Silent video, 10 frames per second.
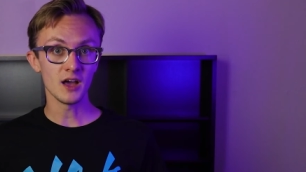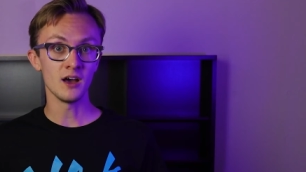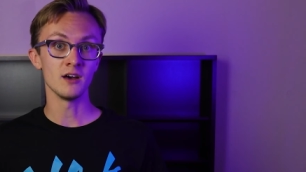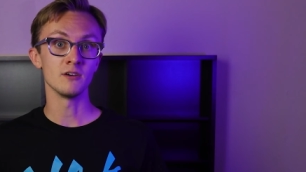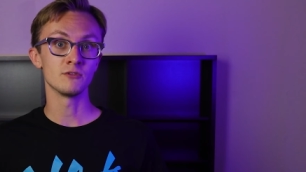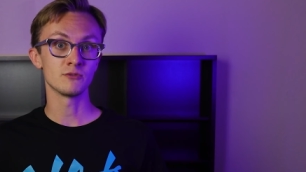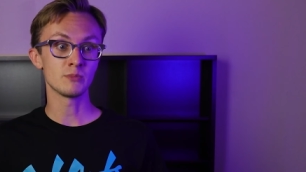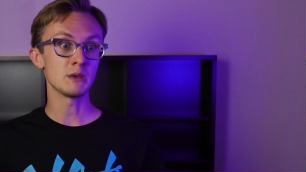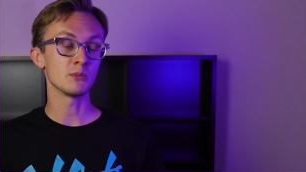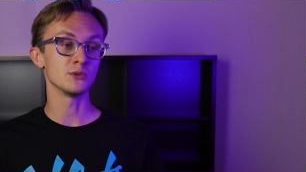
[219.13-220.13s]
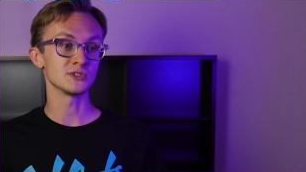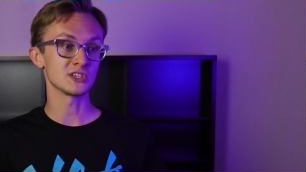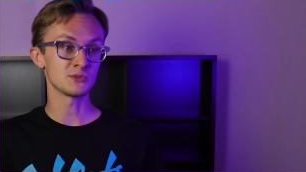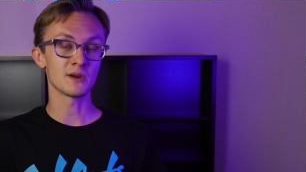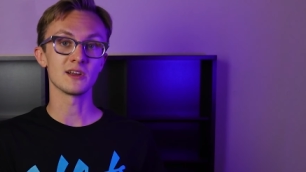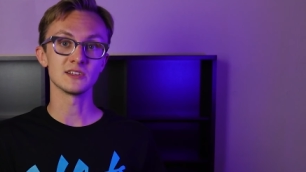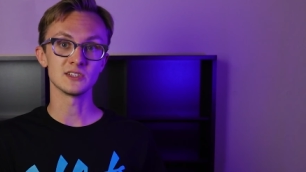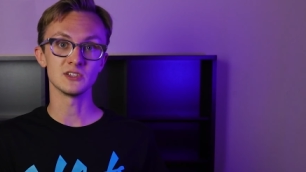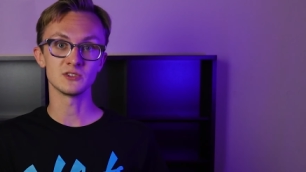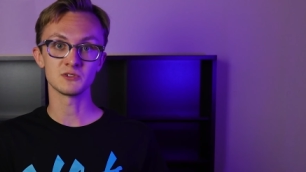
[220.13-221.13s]
of people's
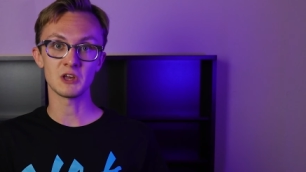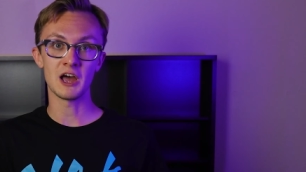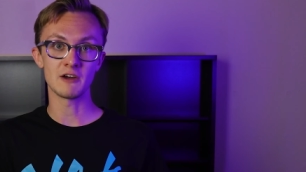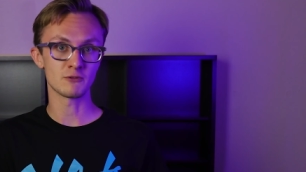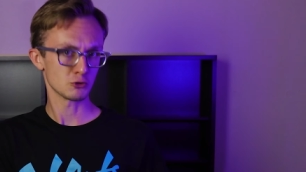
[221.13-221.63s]
experiences uh,